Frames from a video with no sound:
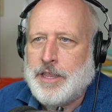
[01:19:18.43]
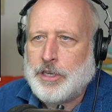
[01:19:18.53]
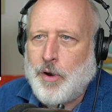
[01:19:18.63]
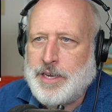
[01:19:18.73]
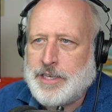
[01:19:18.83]
The
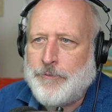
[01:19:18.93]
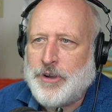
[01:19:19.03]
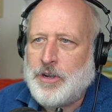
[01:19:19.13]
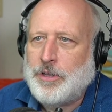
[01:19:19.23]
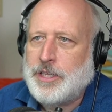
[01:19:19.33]
great
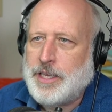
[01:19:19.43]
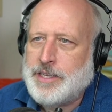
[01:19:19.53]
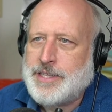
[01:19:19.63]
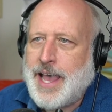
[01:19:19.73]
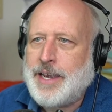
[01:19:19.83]
difficulty
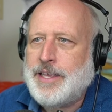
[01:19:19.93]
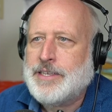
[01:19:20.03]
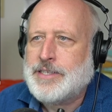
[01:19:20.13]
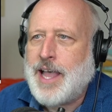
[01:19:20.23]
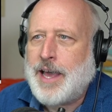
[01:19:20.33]
is that he
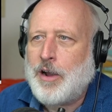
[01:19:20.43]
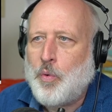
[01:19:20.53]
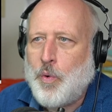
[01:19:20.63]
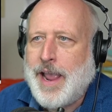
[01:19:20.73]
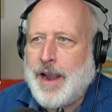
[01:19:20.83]
is not
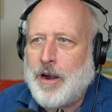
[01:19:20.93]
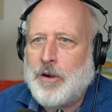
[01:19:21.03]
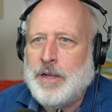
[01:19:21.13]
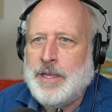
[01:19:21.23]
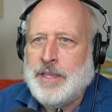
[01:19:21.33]

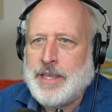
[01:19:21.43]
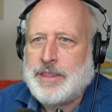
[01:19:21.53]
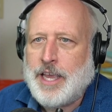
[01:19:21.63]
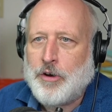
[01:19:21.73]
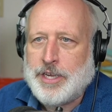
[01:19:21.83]
aware
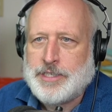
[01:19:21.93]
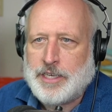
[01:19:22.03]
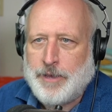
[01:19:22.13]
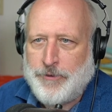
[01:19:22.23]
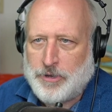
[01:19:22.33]
that there is a
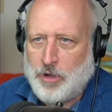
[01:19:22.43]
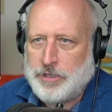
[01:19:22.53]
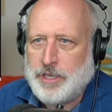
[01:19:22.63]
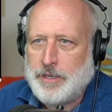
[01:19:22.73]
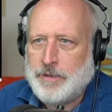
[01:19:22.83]

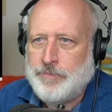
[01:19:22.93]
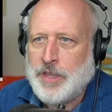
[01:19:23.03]
difficulty.